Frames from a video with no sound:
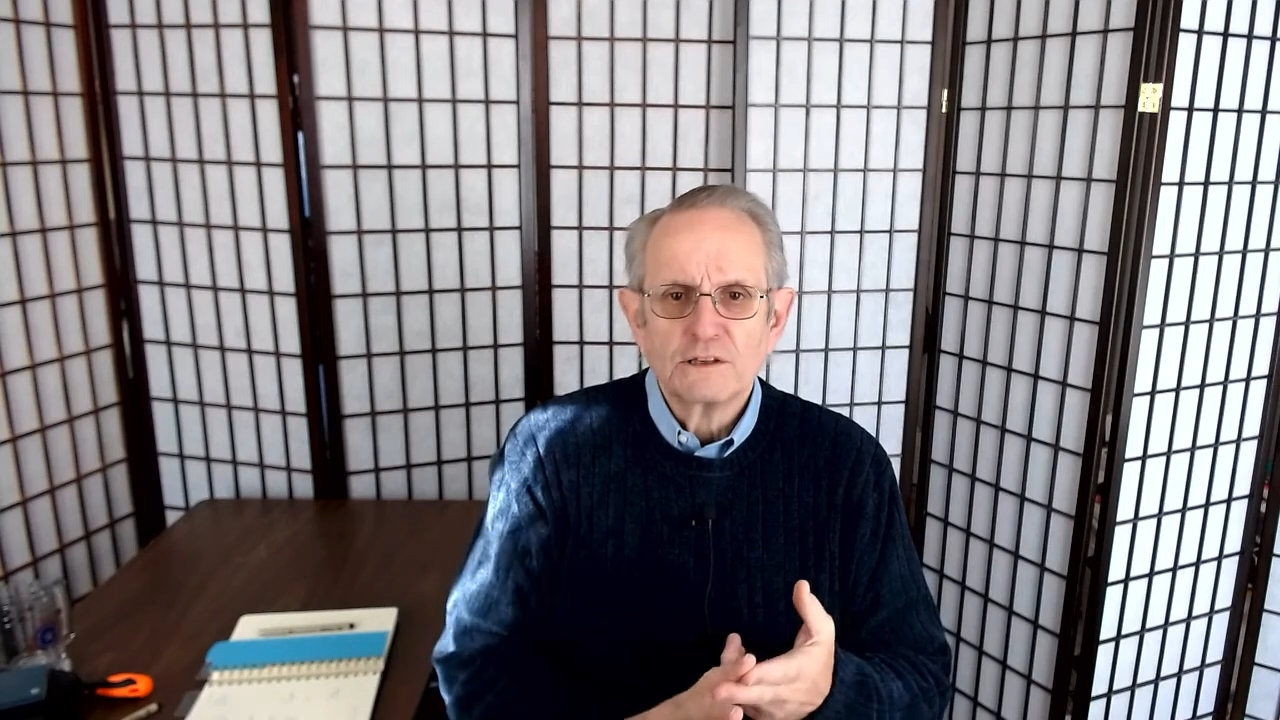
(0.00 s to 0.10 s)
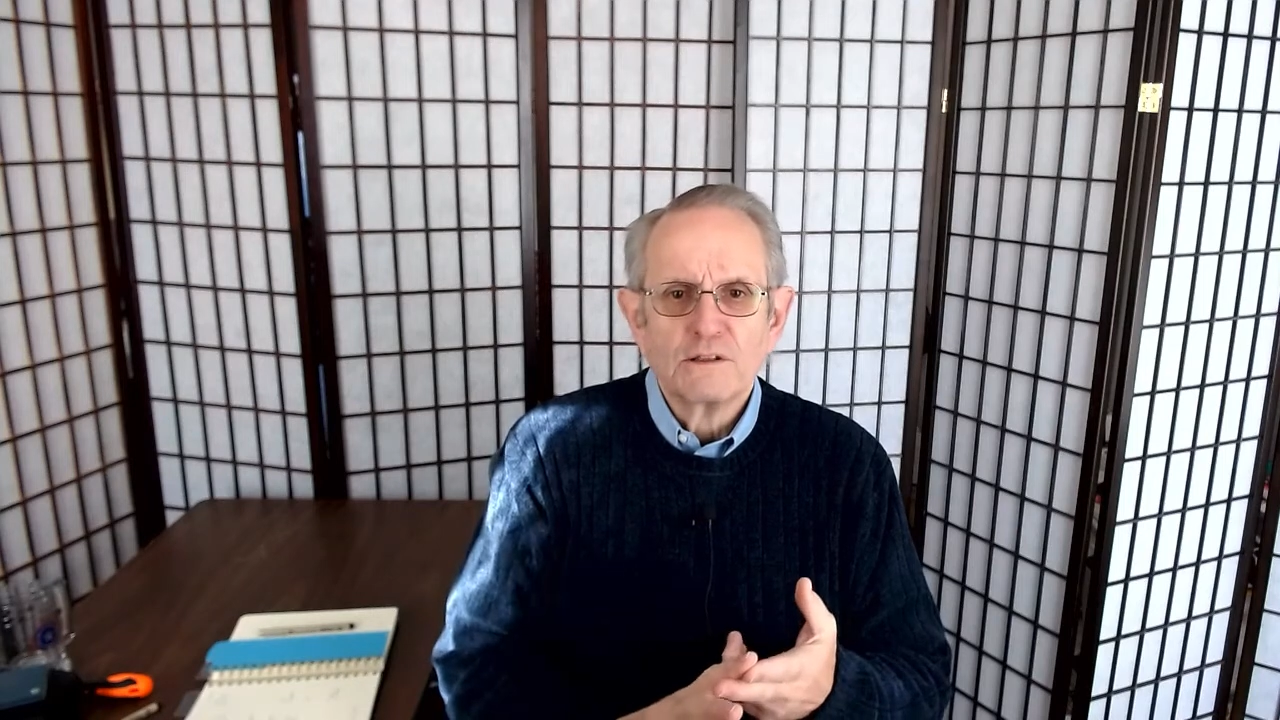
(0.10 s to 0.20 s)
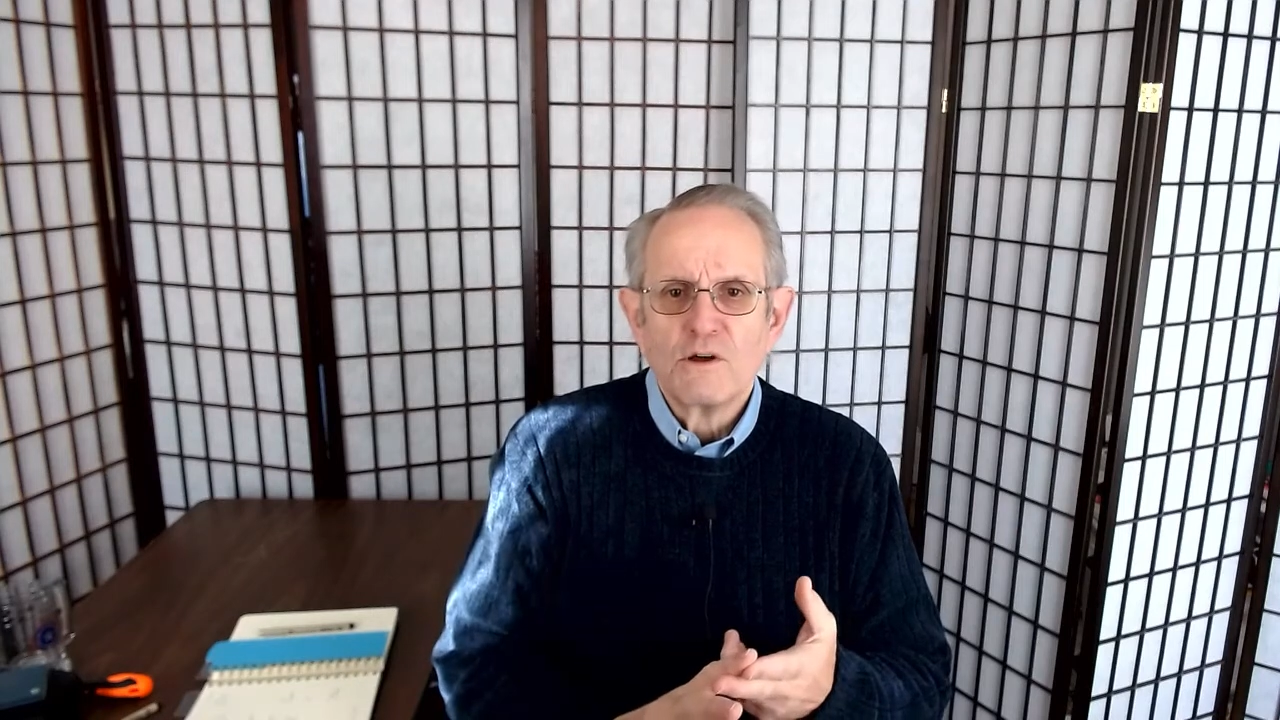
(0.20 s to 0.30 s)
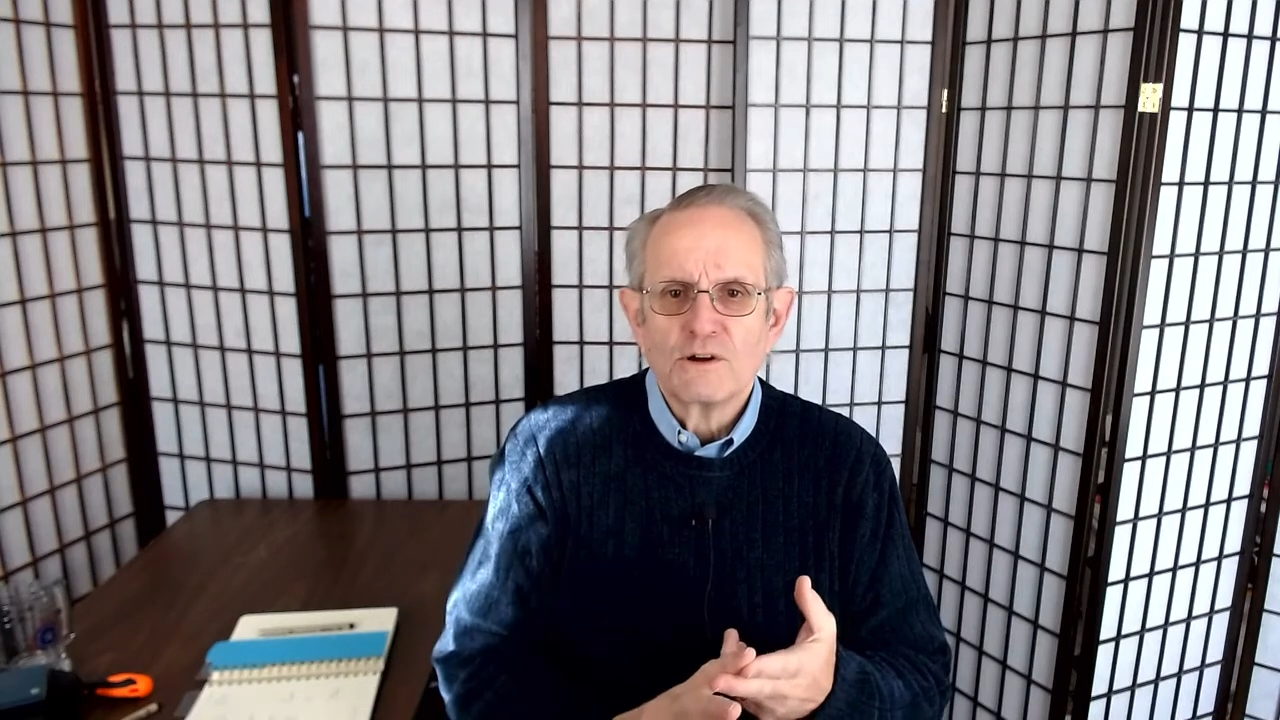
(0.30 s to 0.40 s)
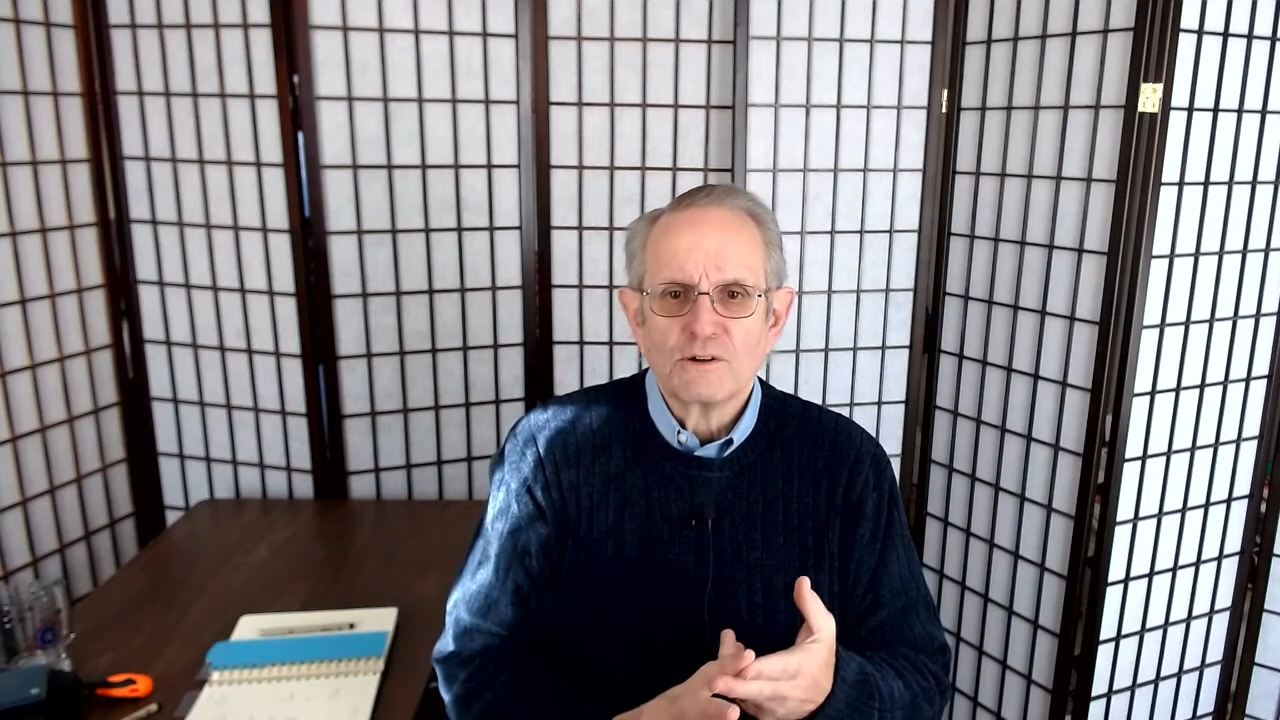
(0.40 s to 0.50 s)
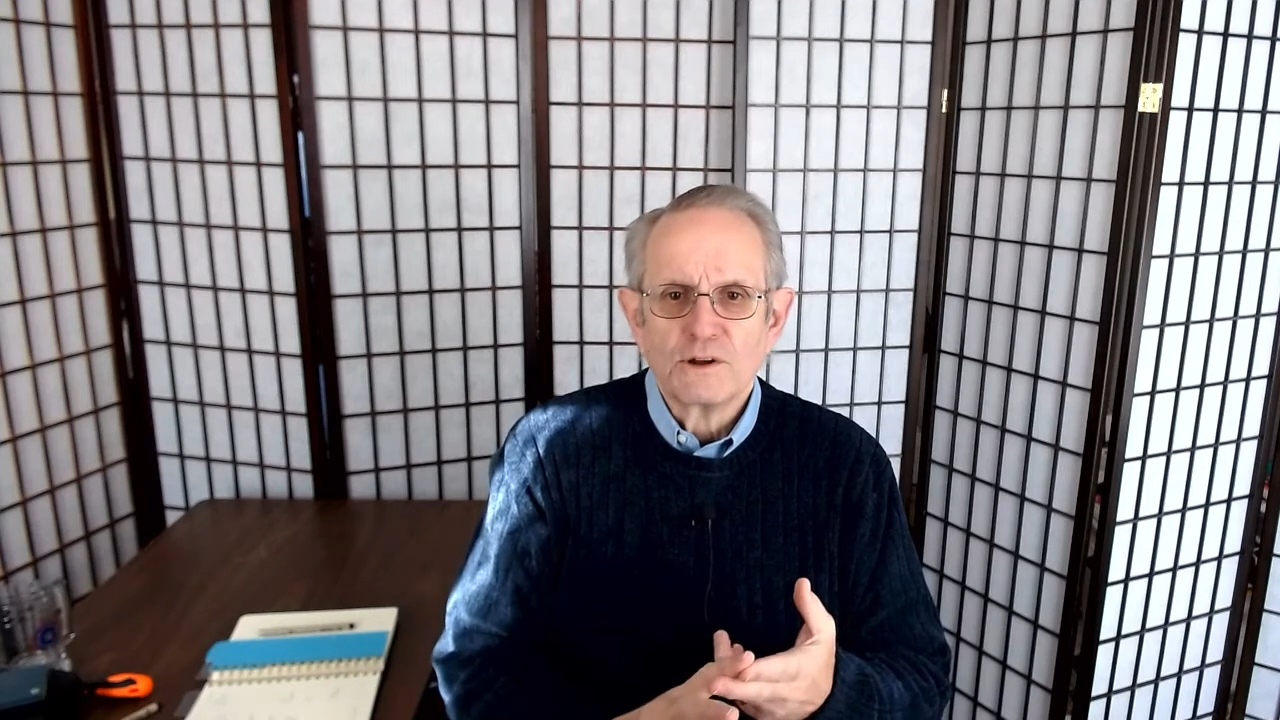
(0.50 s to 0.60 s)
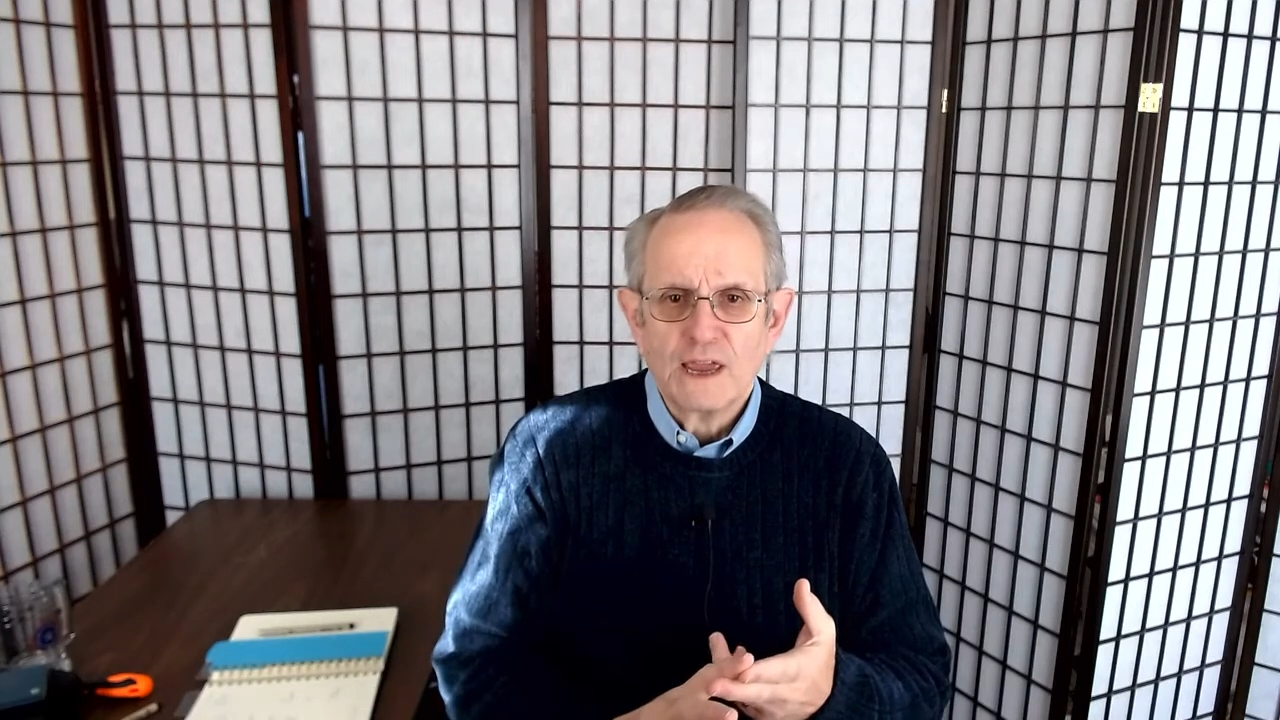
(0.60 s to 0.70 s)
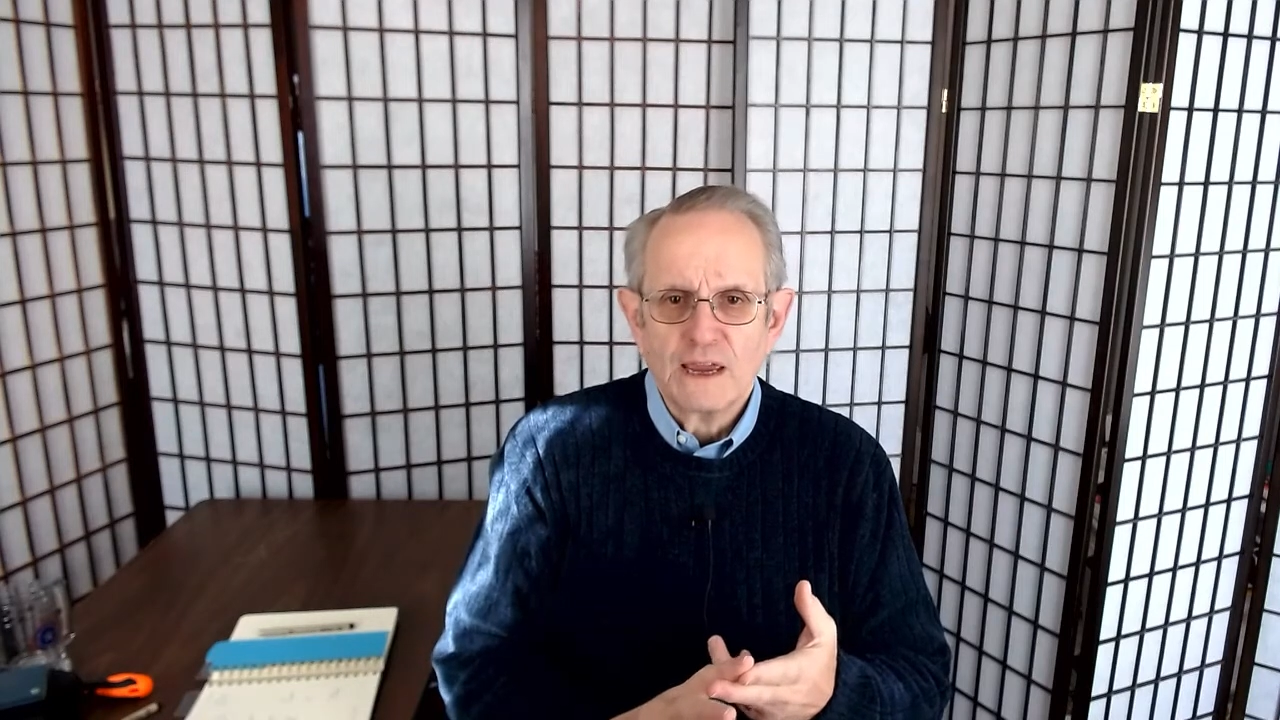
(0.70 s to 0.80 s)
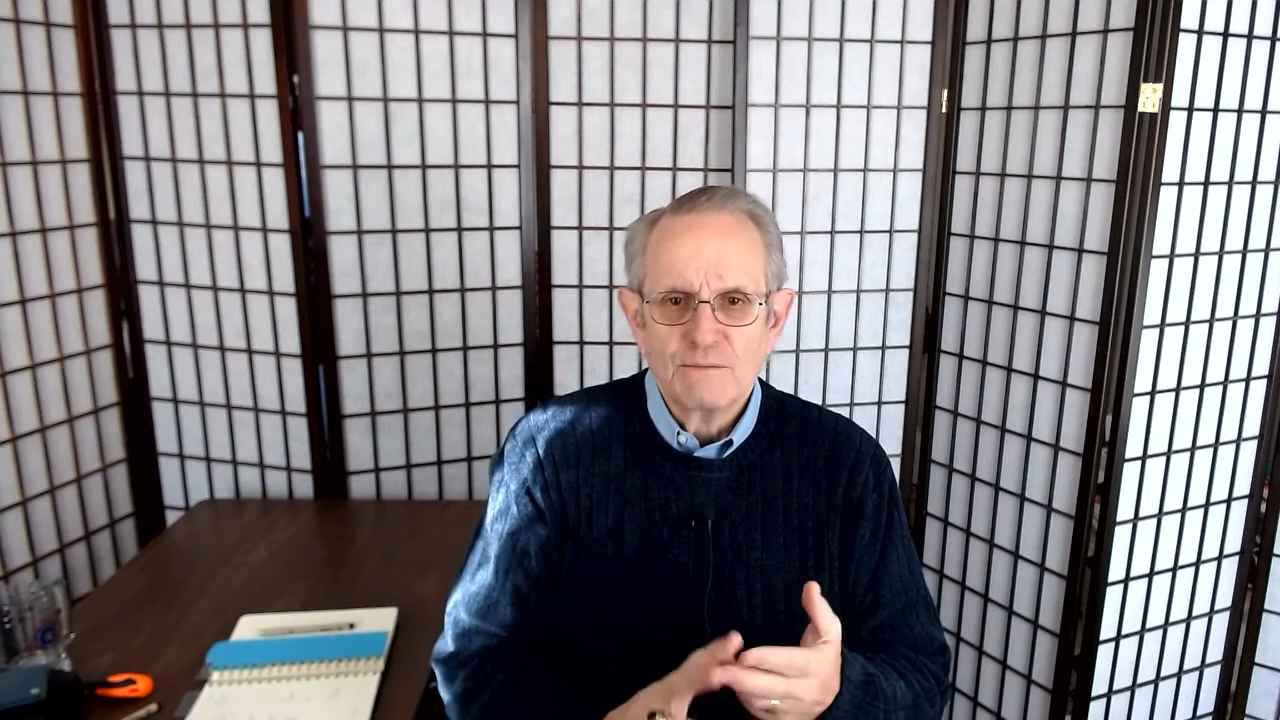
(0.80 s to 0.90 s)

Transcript: longer game,